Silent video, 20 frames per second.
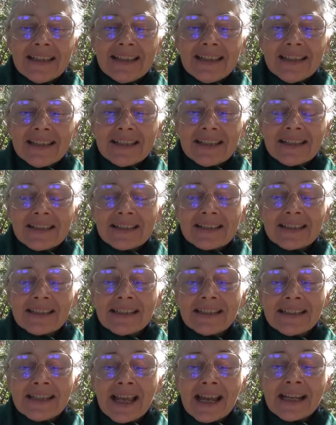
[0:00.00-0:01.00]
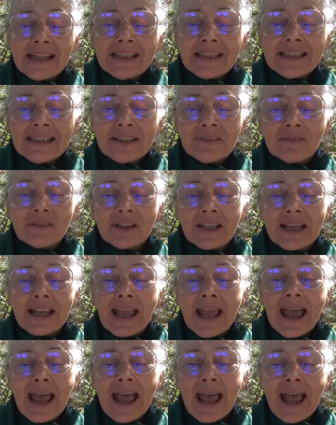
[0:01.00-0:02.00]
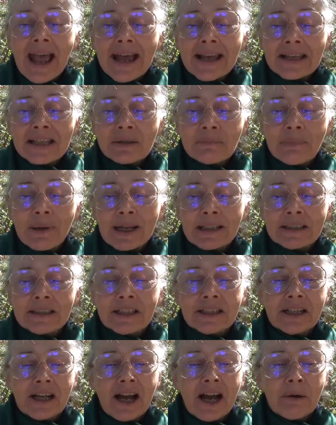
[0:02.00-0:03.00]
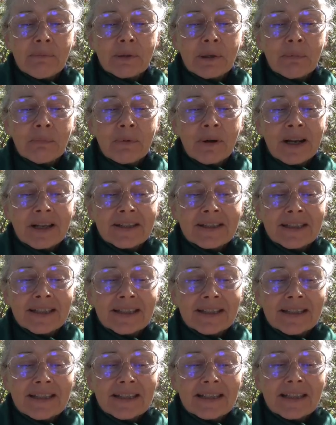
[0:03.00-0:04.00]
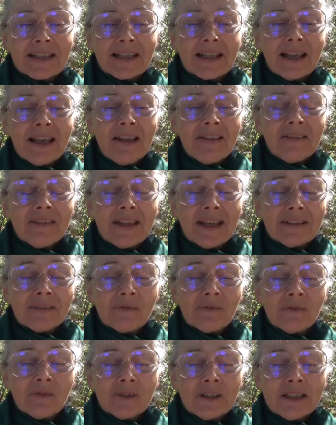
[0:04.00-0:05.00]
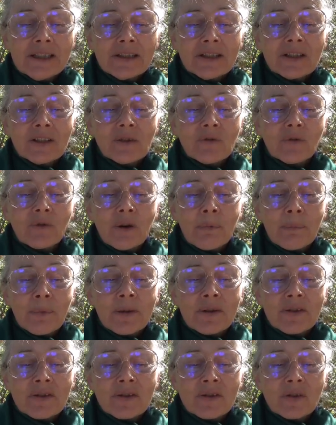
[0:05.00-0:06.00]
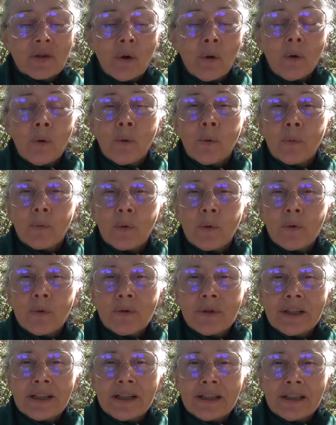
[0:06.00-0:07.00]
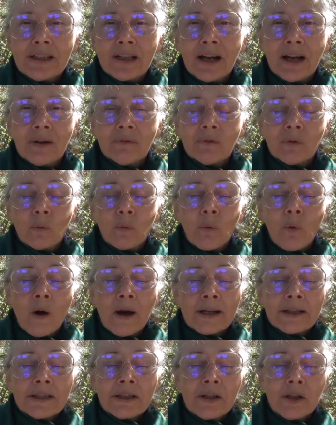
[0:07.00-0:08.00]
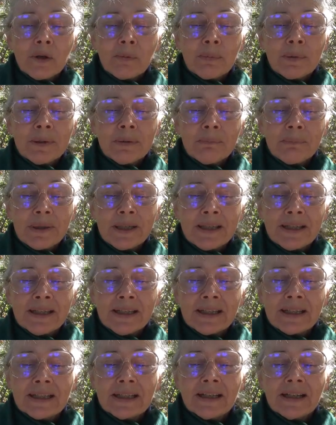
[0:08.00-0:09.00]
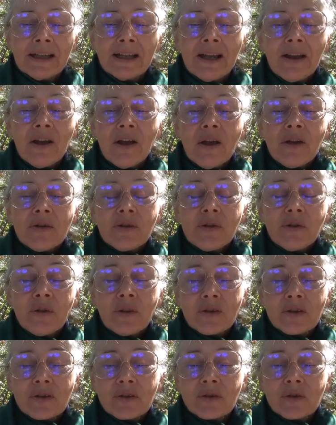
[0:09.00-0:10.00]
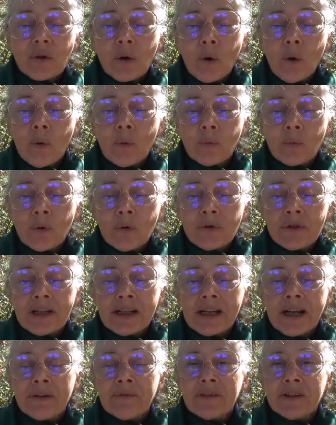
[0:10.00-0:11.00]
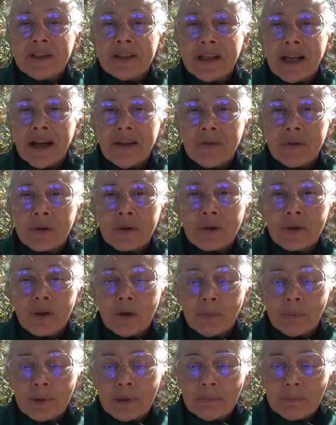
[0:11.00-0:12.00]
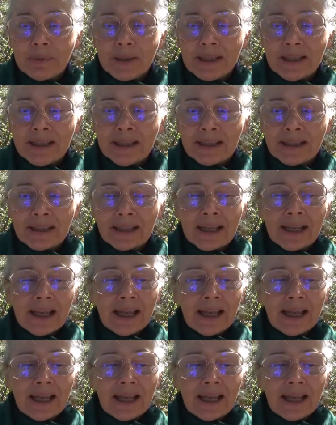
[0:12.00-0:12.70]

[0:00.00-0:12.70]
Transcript: this is the negatively aspected omnipresence that flits from the soul wounding of one human being to the soul wounding of another human being